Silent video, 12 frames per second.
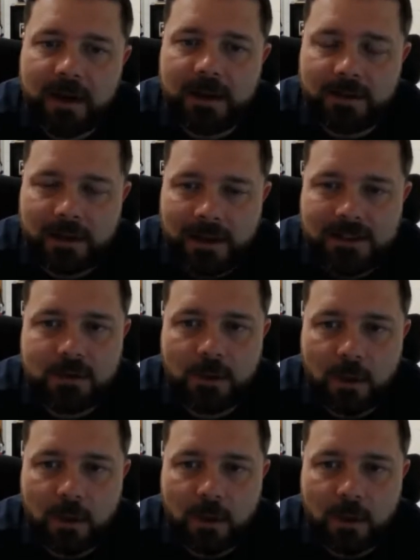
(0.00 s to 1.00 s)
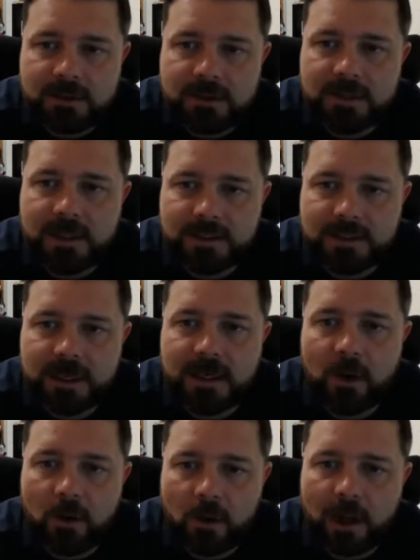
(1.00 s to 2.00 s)
And it's growing. It's it's getting
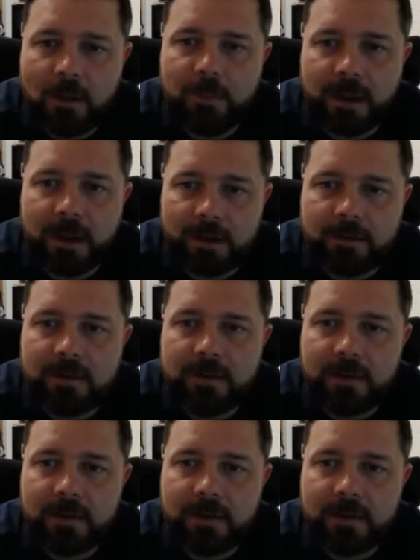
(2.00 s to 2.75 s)
a whole lot better.